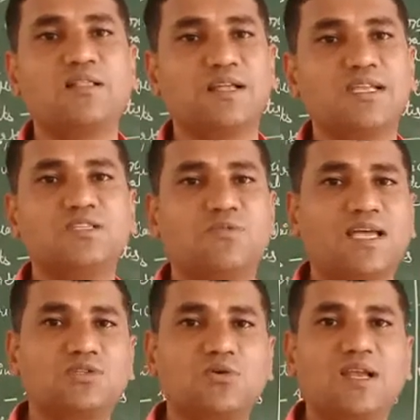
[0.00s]
that is
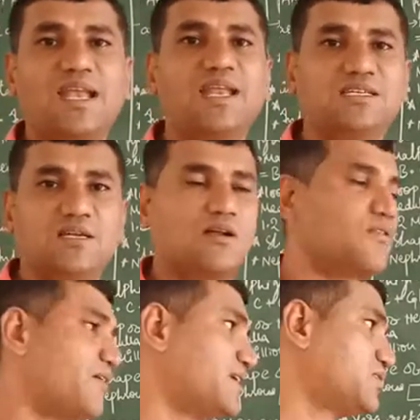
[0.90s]
vasodilation or
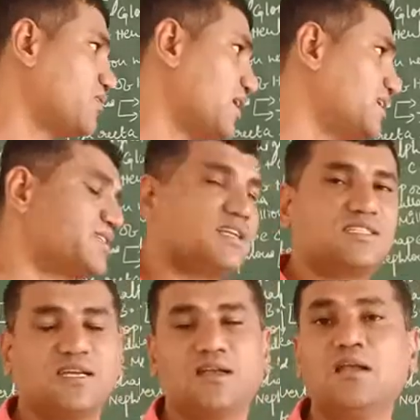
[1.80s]

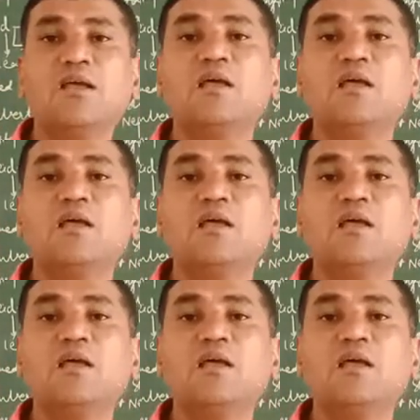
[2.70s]
vasoconstriction,